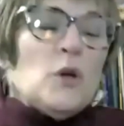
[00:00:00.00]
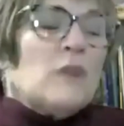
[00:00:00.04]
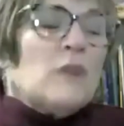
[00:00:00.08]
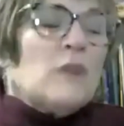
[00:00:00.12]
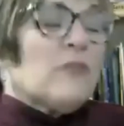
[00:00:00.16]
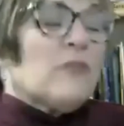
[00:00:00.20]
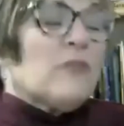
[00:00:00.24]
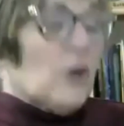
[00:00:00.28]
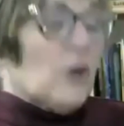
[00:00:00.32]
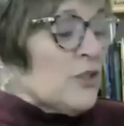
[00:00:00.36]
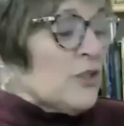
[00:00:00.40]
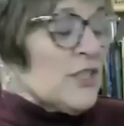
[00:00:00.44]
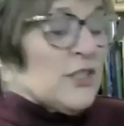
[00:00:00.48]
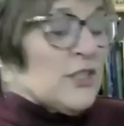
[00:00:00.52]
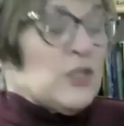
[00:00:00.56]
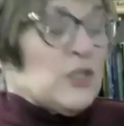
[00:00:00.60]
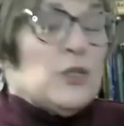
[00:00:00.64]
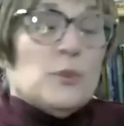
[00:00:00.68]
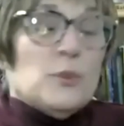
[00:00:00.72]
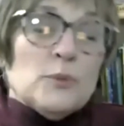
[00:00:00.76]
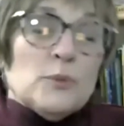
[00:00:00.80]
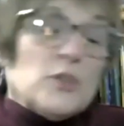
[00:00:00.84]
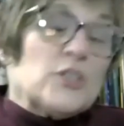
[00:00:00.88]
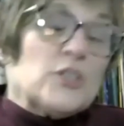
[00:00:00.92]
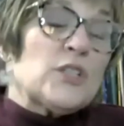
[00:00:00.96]
have earned
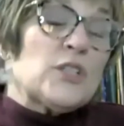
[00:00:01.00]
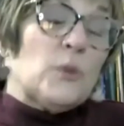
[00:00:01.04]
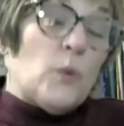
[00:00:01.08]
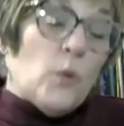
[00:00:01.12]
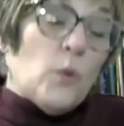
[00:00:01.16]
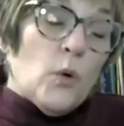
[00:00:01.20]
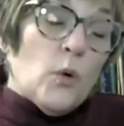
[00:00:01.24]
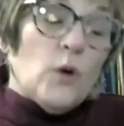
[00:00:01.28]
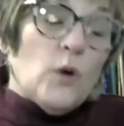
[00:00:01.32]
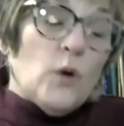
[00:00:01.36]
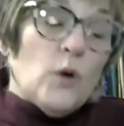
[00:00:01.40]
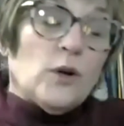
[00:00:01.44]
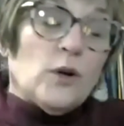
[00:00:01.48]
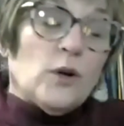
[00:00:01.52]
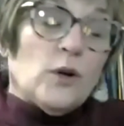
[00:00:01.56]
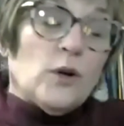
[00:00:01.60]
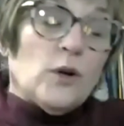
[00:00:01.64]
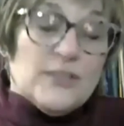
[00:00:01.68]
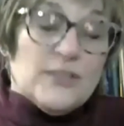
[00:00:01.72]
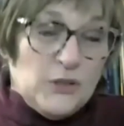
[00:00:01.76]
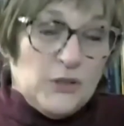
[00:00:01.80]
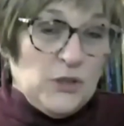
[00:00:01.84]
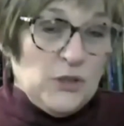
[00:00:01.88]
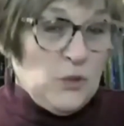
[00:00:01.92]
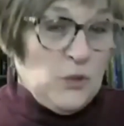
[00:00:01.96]
numerous awards
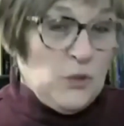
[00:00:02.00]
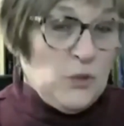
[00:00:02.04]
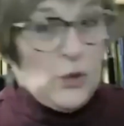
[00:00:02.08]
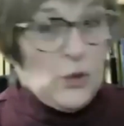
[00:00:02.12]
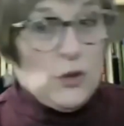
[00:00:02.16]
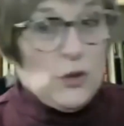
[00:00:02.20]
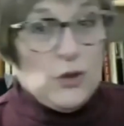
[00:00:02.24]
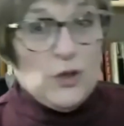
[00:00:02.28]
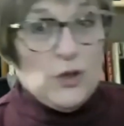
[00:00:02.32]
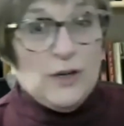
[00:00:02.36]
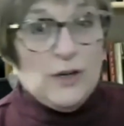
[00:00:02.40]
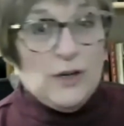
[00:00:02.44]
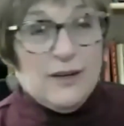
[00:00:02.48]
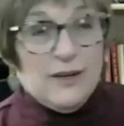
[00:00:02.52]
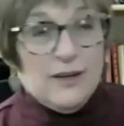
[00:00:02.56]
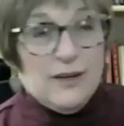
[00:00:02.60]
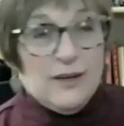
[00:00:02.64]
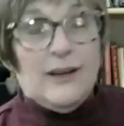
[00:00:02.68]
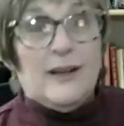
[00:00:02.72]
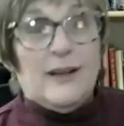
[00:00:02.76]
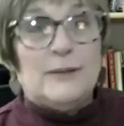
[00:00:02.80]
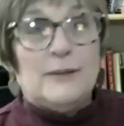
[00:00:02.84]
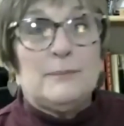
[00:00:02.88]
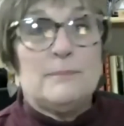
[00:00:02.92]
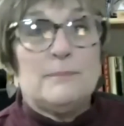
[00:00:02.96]
for your work.
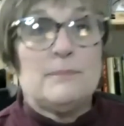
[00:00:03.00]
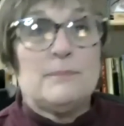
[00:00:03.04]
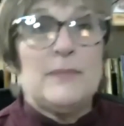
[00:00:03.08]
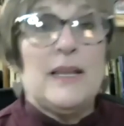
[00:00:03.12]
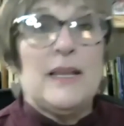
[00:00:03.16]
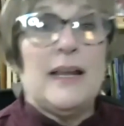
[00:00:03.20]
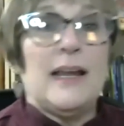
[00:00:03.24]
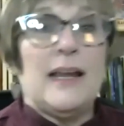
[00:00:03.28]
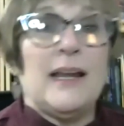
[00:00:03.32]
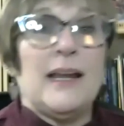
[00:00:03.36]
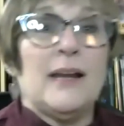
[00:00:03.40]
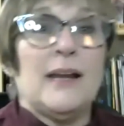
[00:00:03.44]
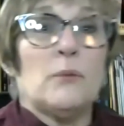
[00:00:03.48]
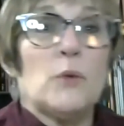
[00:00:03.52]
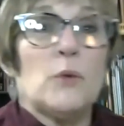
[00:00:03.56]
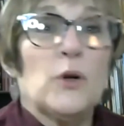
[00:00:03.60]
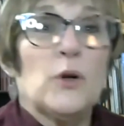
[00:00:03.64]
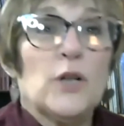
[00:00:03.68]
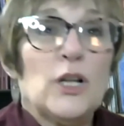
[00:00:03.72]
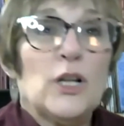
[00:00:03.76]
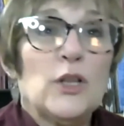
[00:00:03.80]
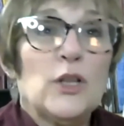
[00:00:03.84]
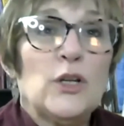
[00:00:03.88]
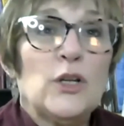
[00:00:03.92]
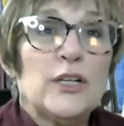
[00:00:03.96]
And we're
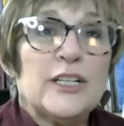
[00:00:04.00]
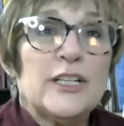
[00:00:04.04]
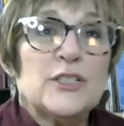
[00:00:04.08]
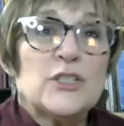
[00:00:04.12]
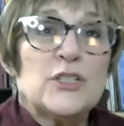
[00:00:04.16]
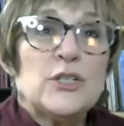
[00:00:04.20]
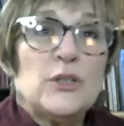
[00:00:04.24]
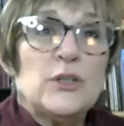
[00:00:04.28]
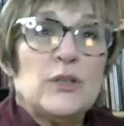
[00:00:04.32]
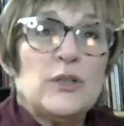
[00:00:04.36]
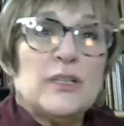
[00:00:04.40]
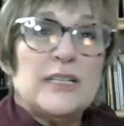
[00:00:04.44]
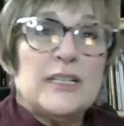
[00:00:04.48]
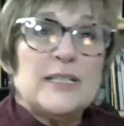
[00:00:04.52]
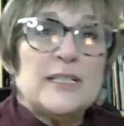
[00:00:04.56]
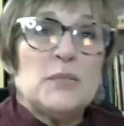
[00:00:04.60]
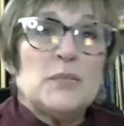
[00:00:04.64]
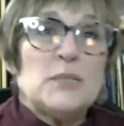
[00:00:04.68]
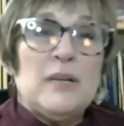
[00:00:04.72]
going to look at two of these